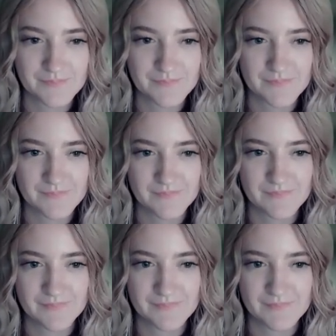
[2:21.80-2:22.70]

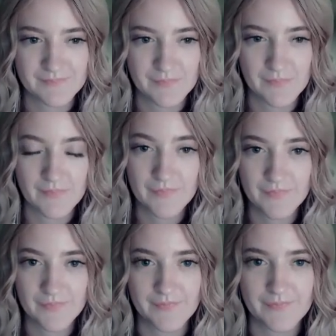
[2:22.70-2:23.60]

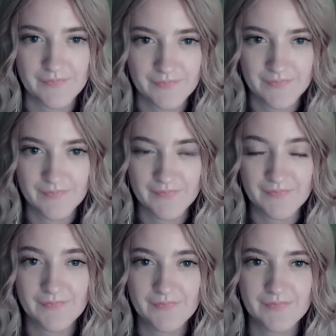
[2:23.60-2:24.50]

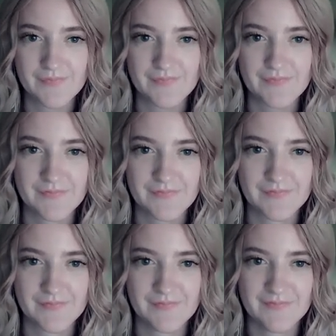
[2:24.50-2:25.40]

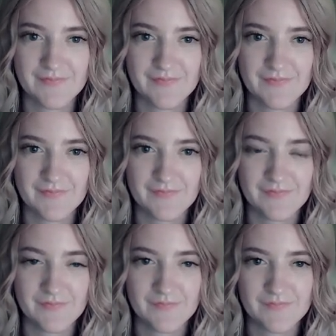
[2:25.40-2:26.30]

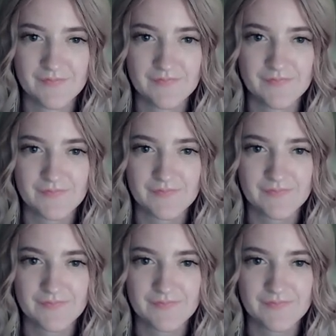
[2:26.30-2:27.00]
This person isn't speaking.